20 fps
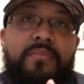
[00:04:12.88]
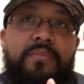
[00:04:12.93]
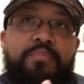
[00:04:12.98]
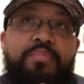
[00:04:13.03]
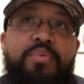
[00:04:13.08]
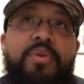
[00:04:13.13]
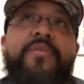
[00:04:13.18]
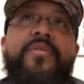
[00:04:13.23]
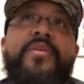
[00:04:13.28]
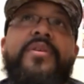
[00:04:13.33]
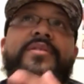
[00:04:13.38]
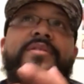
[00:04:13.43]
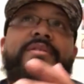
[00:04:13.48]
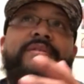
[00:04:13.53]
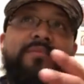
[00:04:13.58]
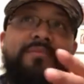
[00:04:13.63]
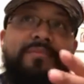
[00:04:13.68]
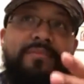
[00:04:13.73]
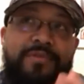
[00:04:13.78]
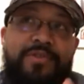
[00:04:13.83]

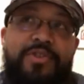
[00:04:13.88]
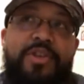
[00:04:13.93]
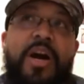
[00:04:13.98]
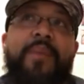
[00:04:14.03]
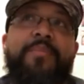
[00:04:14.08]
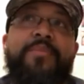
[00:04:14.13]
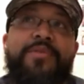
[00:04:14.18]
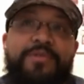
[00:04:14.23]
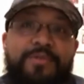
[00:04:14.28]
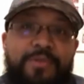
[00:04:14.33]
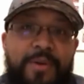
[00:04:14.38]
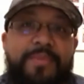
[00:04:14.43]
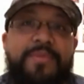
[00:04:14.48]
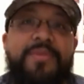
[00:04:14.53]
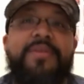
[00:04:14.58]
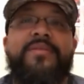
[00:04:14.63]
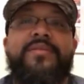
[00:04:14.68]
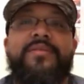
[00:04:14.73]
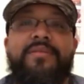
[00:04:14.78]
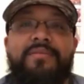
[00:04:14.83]
previous job
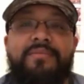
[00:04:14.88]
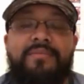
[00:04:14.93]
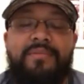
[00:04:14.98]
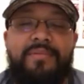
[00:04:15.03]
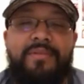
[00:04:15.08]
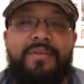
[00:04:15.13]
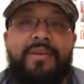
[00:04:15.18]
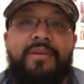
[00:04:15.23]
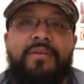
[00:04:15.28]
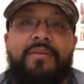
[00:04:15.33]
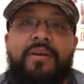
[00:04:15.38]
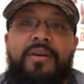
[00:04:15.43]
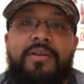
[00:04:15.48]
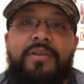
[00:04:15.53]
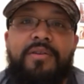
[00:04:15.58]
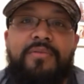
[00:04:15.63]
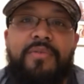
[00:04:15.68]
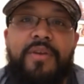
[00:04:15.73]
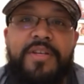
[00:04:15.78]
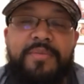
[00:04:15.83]
descriptions, on
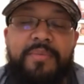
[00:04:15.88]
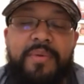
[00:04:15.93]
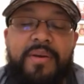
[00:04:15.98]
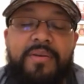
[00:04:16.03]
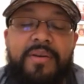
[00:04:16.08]
your resume.